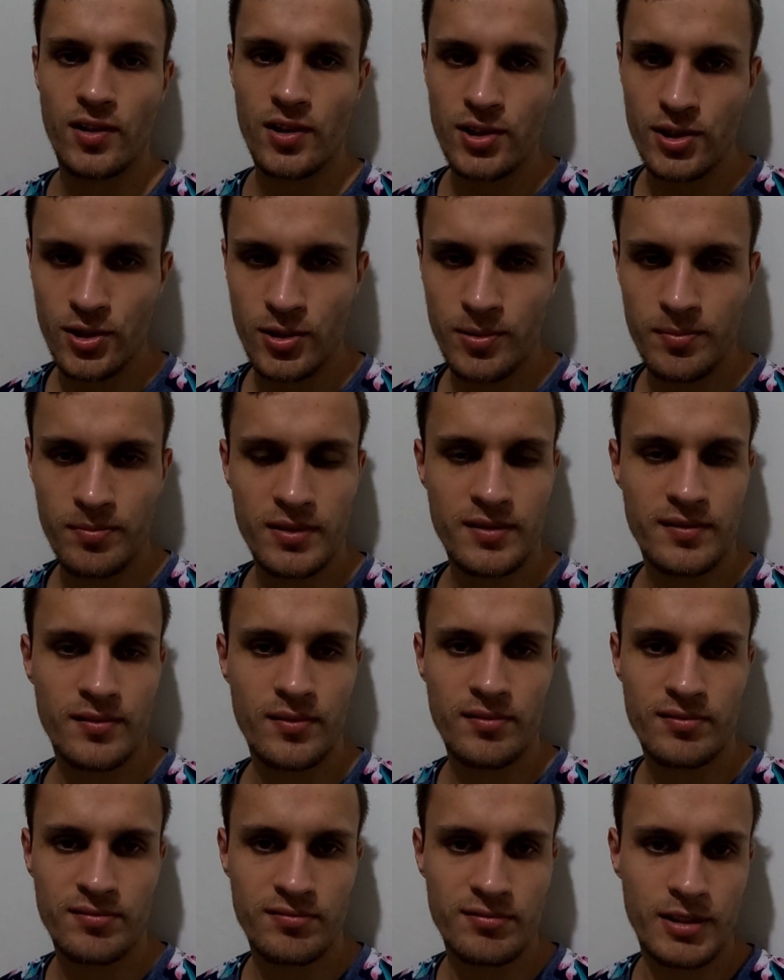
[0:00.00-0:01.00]

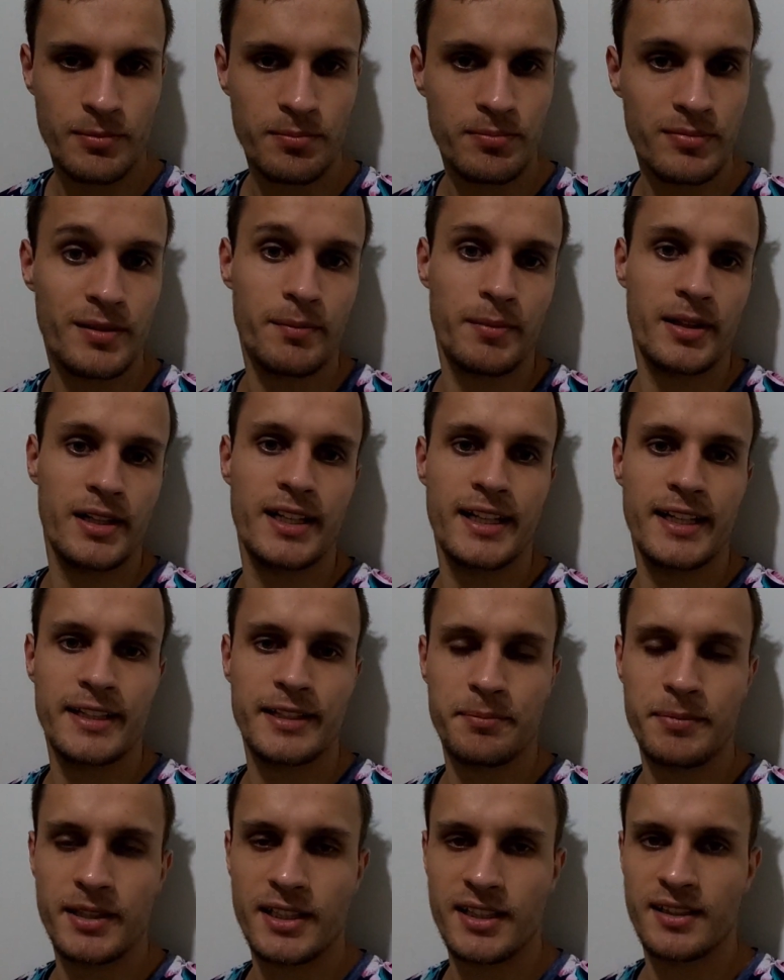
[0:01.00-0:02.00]
volume when
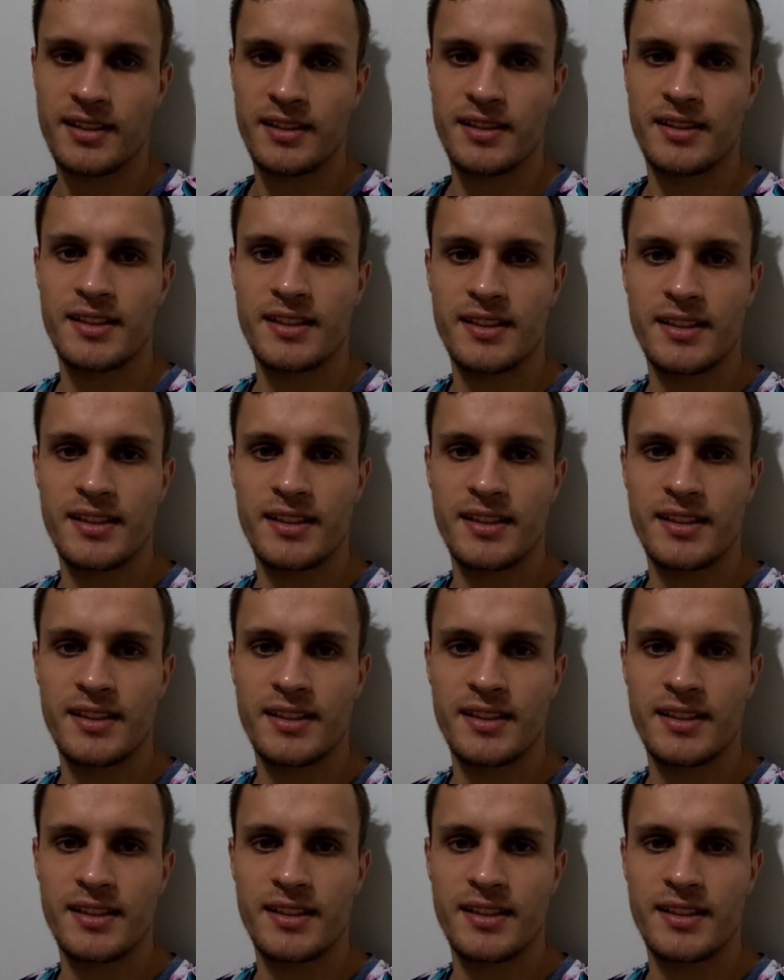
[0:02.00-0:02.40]
people speak.